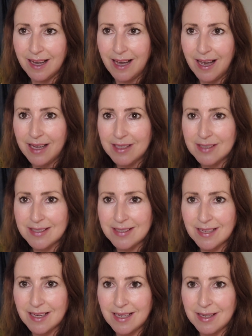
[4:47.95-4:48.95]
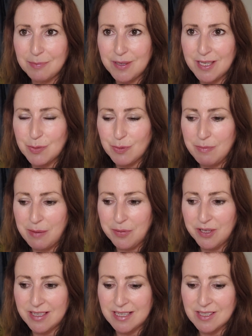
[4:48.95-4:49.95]
And please
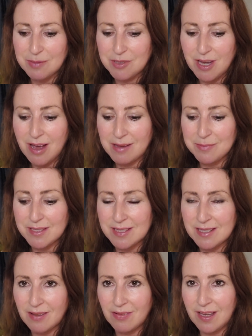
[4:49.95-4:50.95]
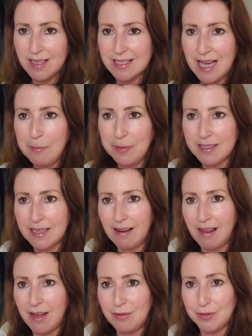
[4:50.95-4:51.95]
remember that sometimes things happen in
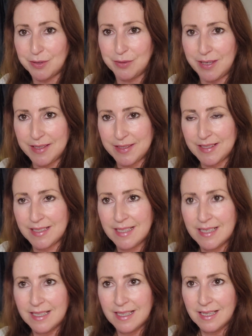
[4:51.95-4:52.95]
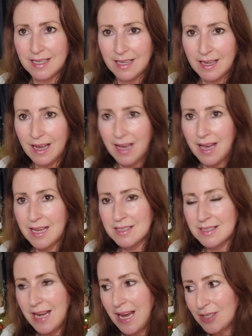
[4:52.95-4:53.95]
life for a reason,
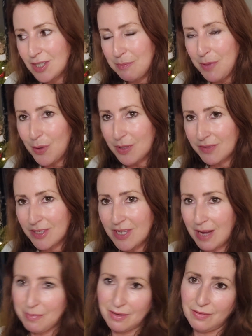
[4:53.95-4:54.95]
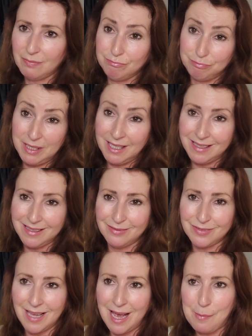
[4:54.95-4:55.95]
and actually most of the time I
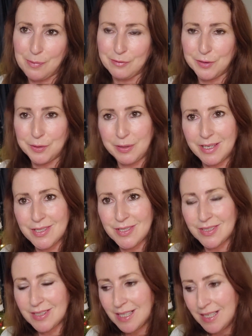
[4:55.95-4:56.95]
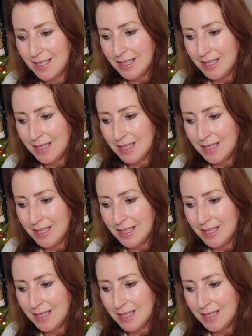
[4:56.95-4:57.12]
believe they happen for a reason.